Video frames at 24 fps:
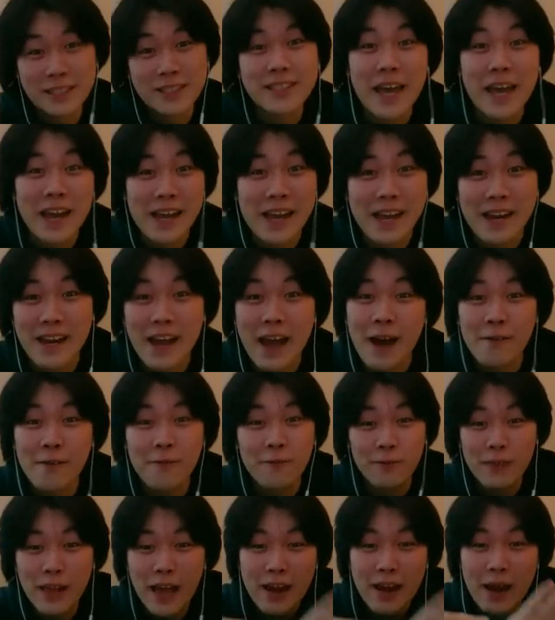saying it now,
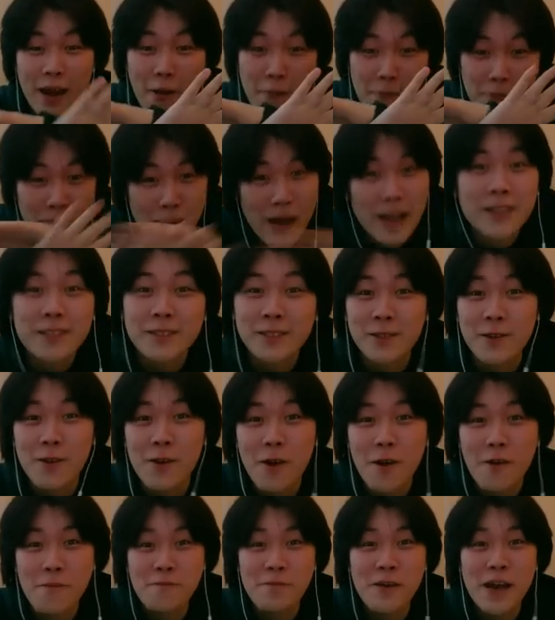flat out. Best
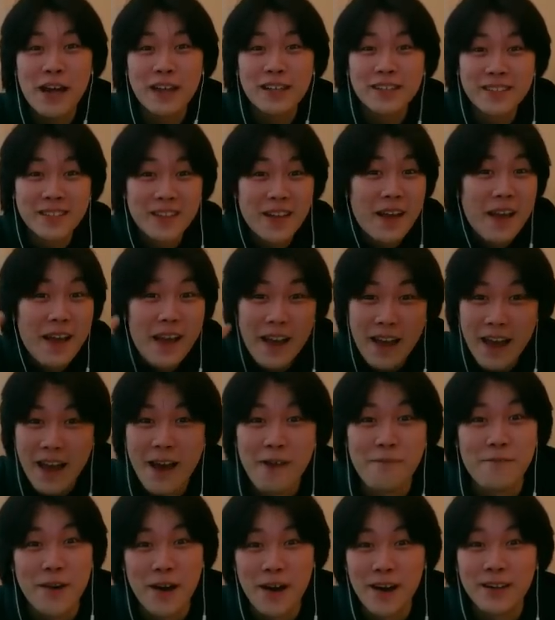SUGOFEST
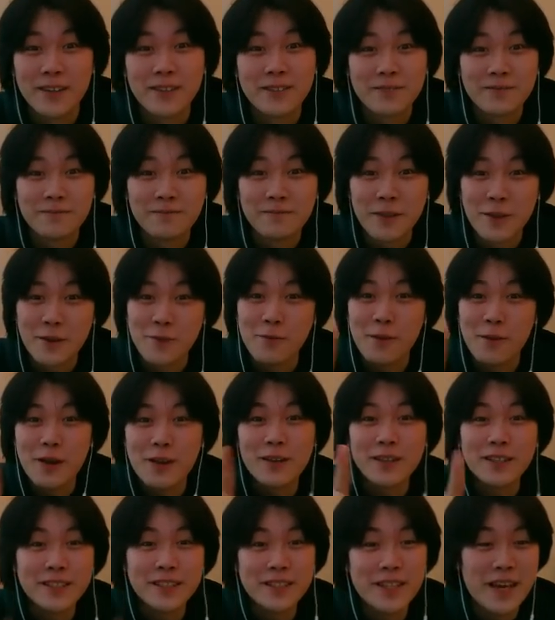ever. You've
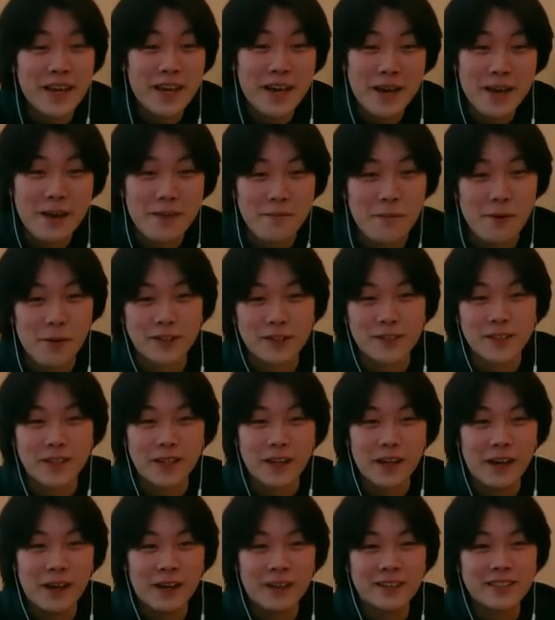witnessed it here, boys and
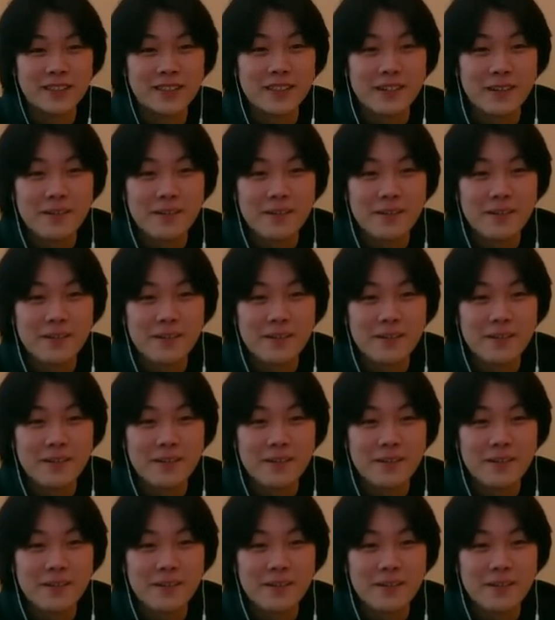girls.